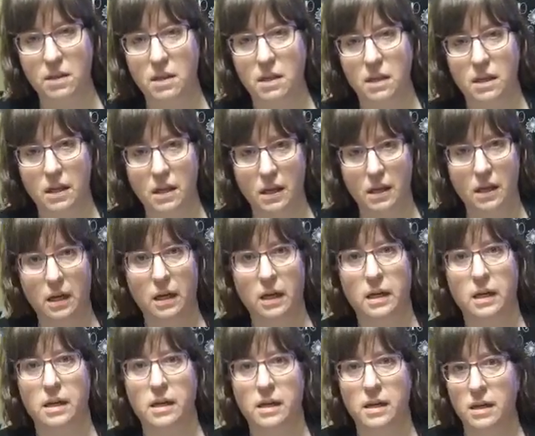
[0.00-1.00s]
ink
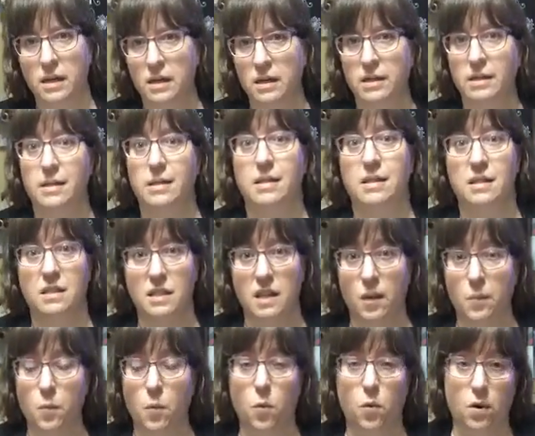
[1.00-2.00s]
stay
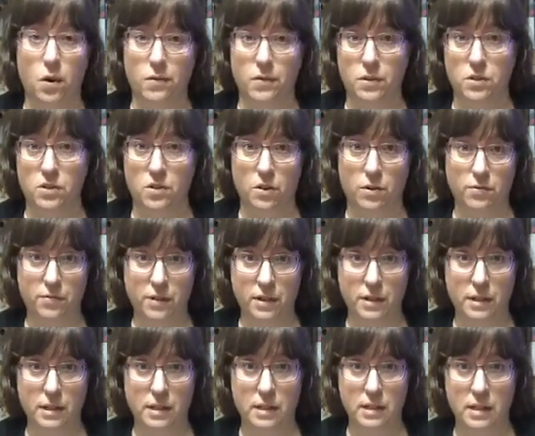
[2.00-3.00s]
more on the
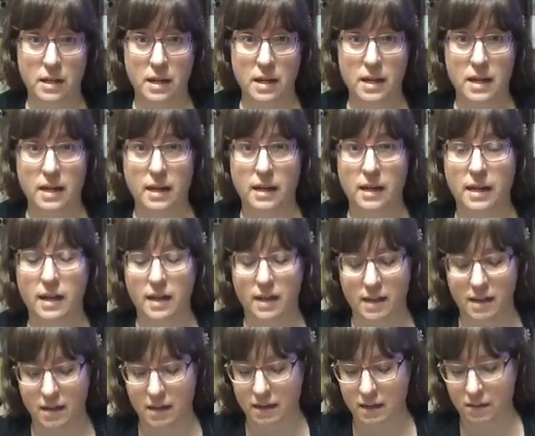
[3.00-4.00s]
surface
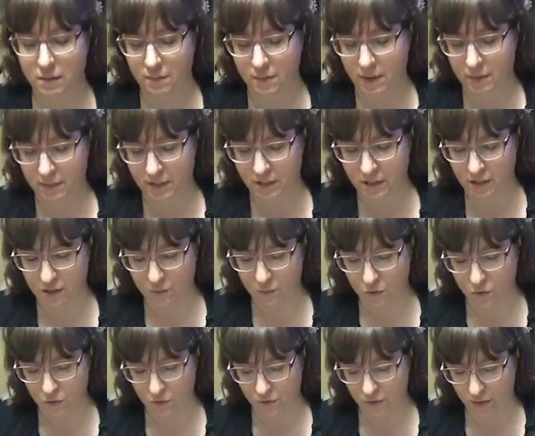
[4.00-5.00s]
and maybe
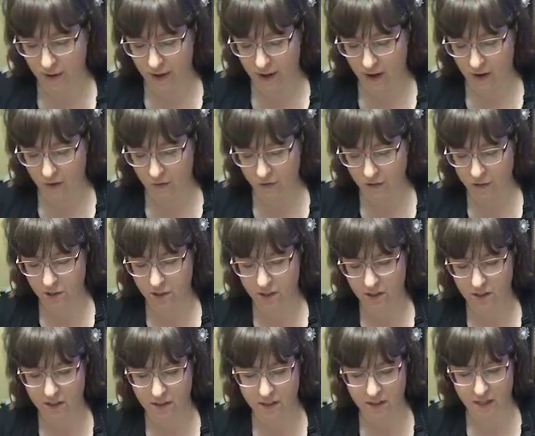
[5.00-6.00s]
smooth out
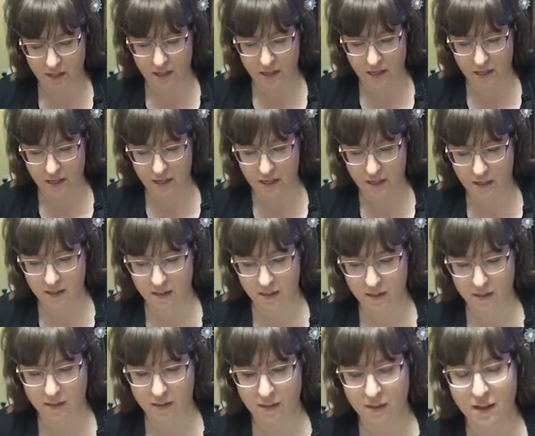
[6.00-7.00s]
the
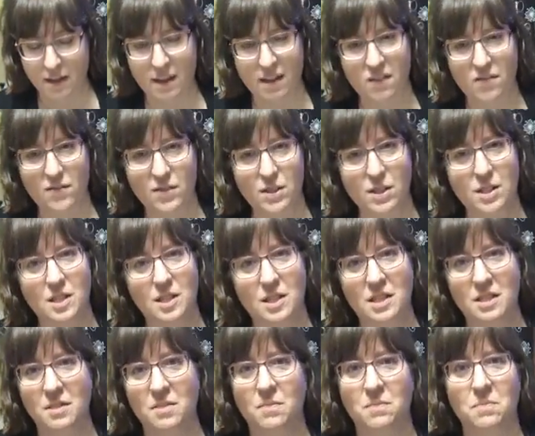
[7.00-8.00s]
canvas.